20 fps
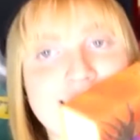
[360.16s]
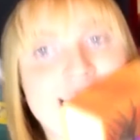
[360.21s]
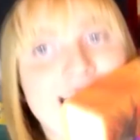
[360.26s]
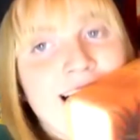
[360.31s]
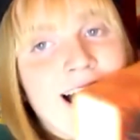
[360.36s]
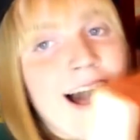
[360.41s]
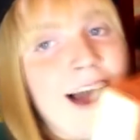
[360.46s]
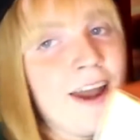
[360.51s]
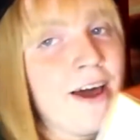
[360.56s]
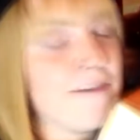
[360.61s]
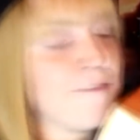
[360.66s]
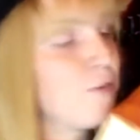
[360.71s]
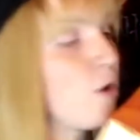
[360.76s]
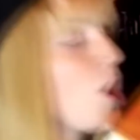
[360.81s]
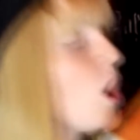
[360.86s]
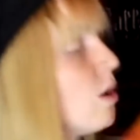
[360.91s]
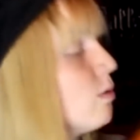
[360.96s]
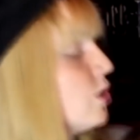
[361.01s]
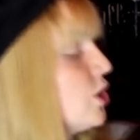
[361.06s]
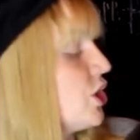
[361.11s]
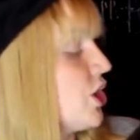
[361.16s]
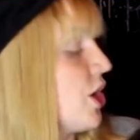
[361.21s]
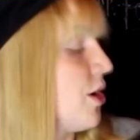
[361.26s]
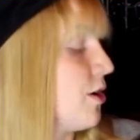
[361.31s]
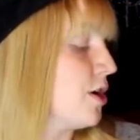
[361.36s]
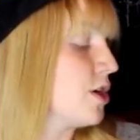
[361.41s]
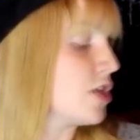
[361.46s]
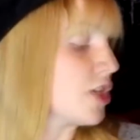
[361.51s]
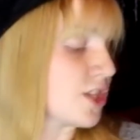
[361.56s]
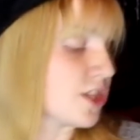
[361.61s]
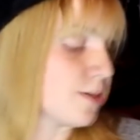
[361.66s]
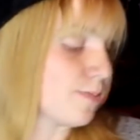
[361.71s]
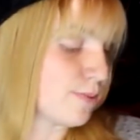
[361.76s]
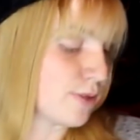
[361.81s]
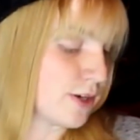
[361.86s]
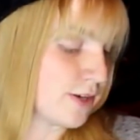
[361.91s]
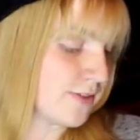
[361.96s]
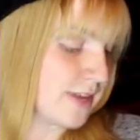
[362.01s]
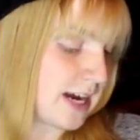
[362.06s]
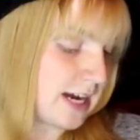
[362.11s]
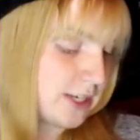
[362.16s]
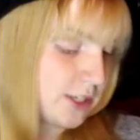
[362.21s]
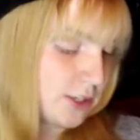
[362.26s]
in which I started to become obsessed with Harry